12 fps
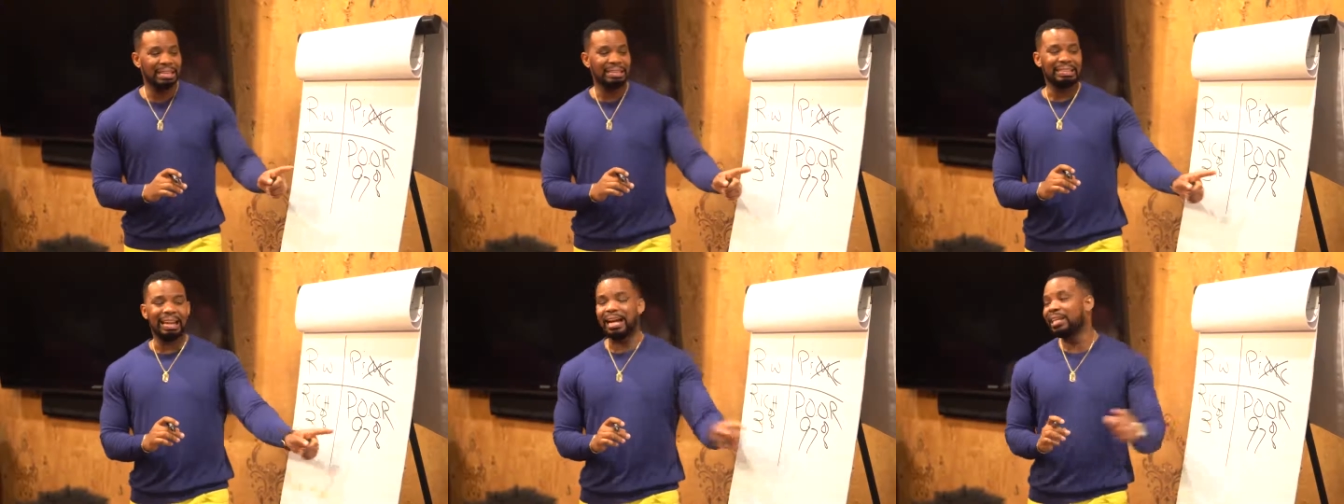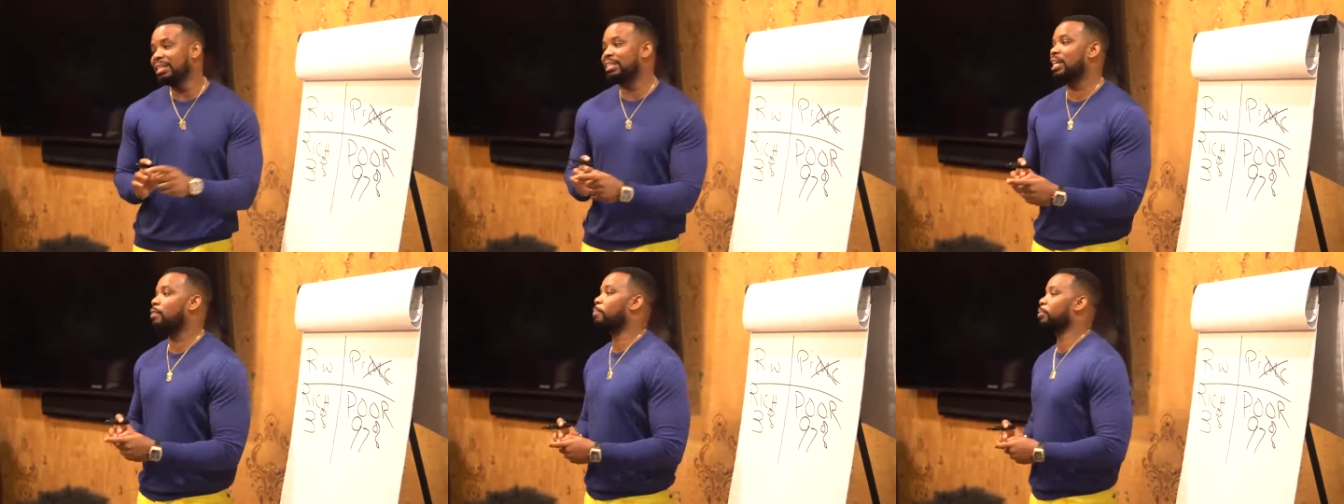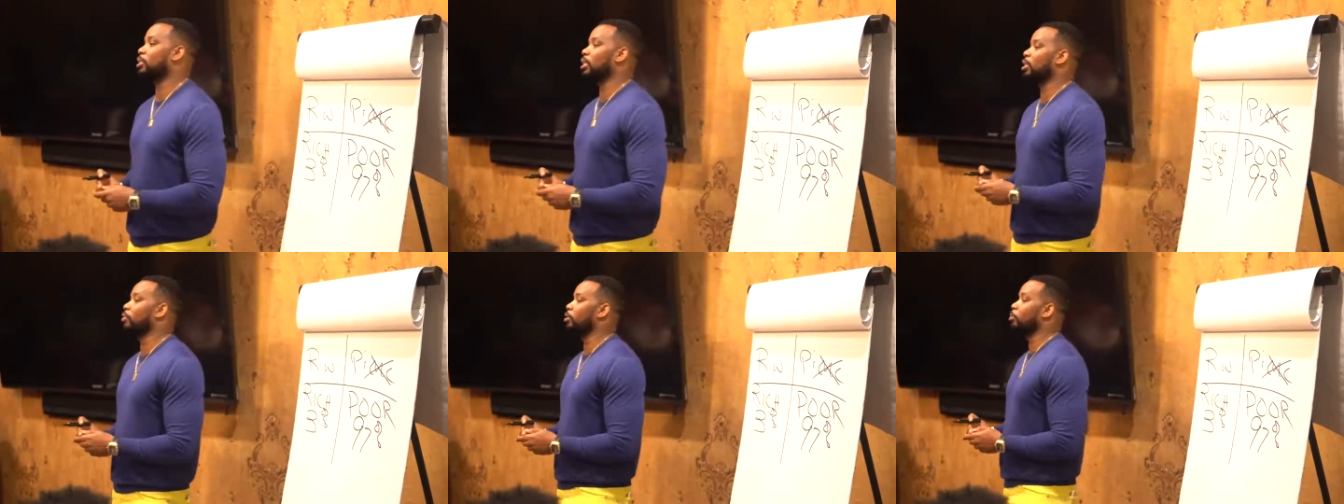
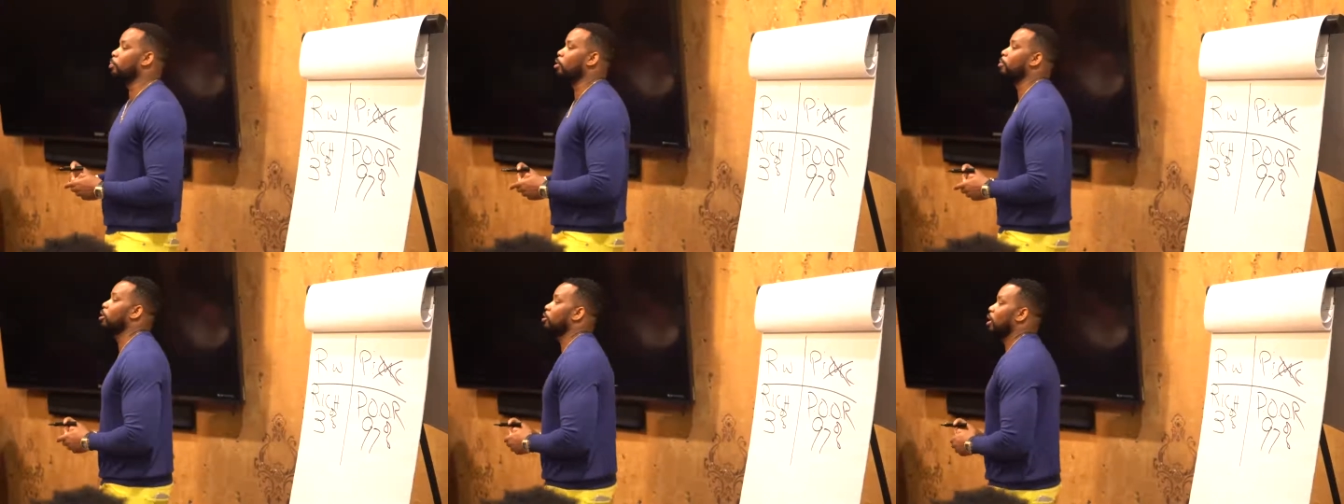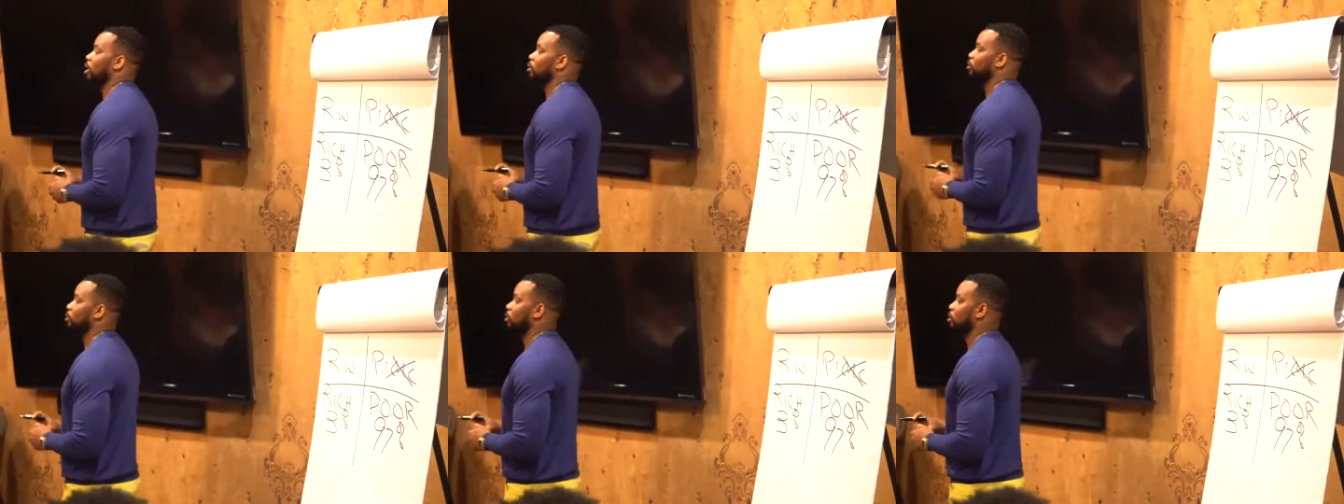97% live in the poor middle class.